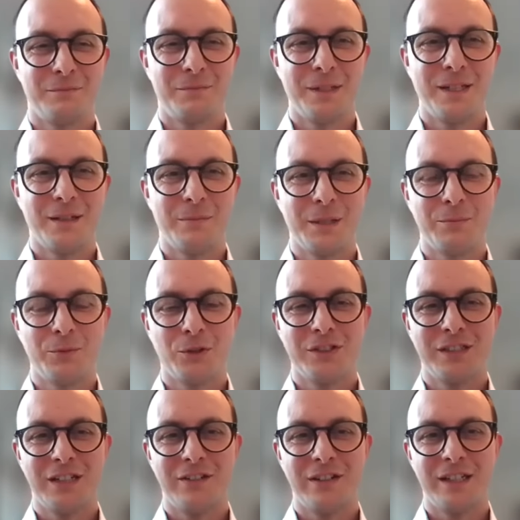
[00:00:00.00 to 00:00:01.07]
being a bit more
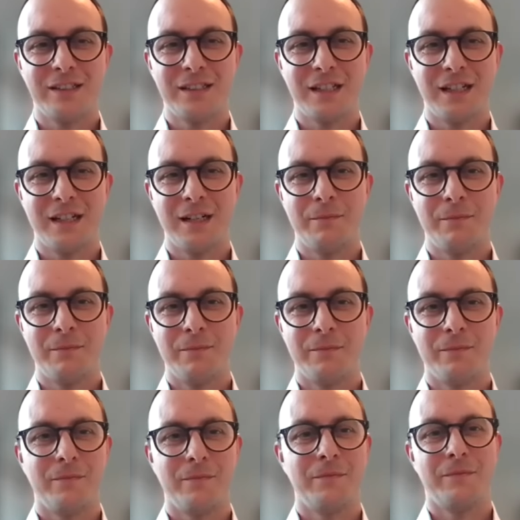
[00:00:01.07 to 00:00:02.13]
serious,
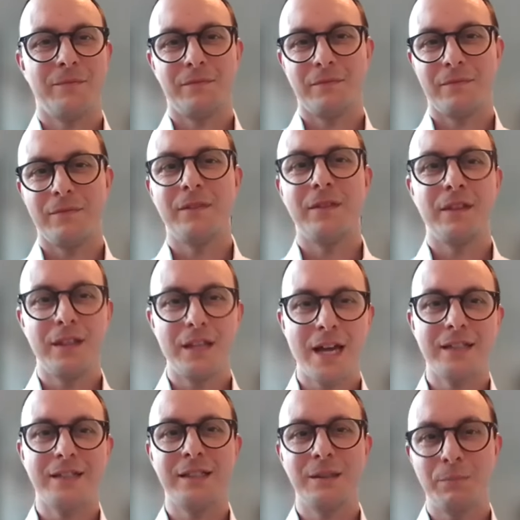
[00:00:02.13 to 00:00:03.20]
the
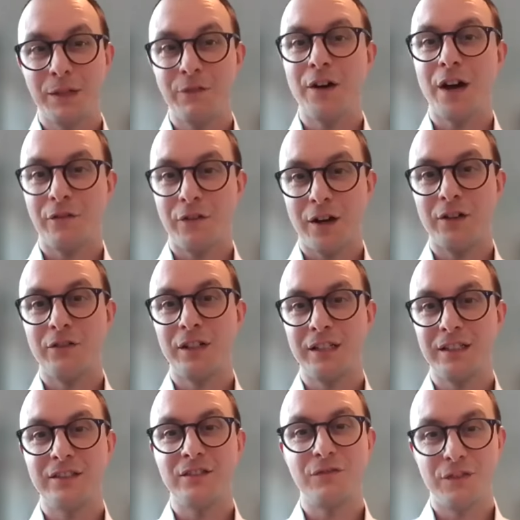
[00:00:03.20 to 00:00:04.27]
S&P
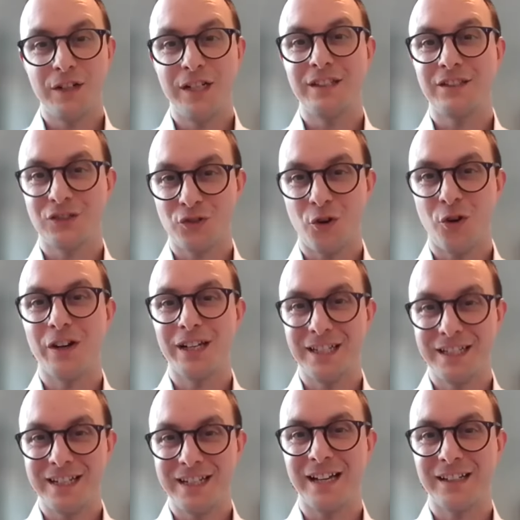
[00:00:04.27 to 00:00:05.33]
500 is a really strong
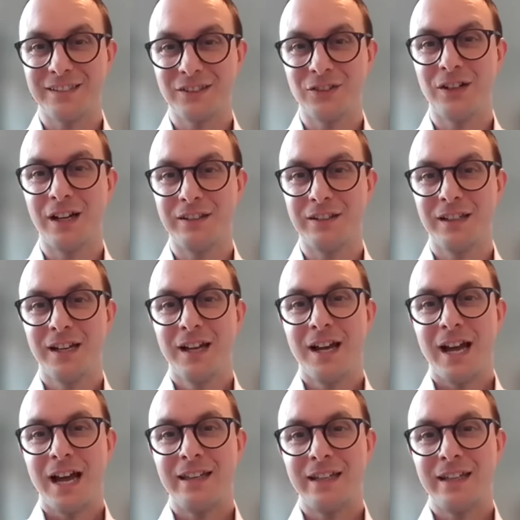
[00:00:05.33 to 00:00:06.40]
index. So
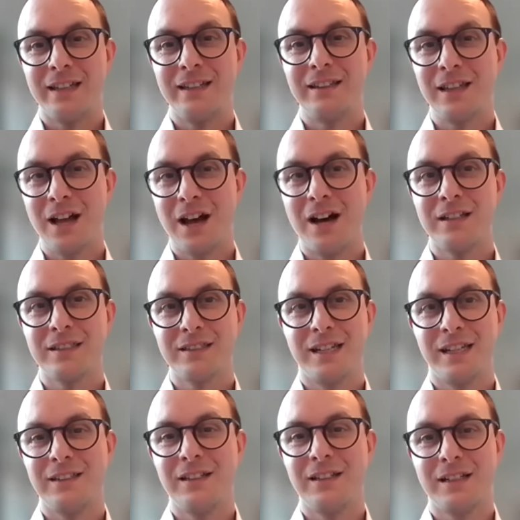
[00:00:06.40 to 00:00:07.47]
and
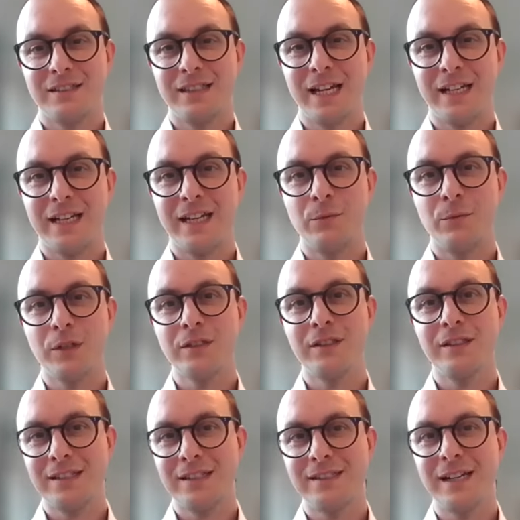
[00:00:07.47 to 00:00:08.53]
the last decade wasn't
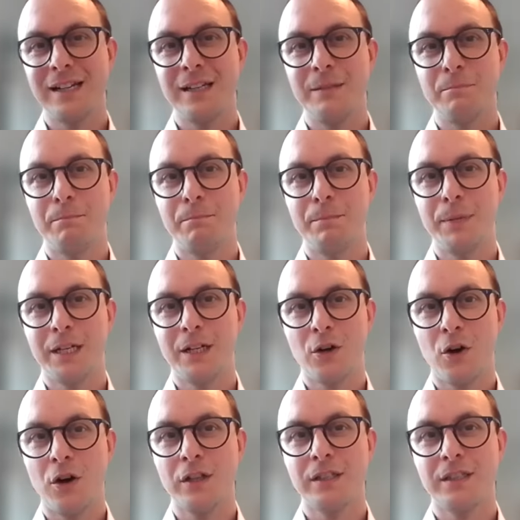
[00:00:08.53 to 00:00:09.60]
necessarily
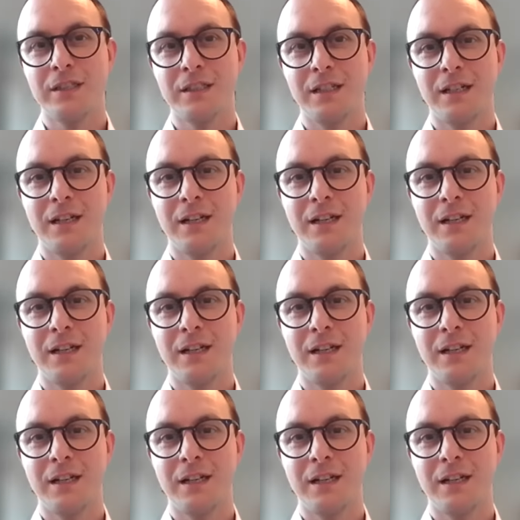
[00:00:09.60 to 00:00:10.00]
because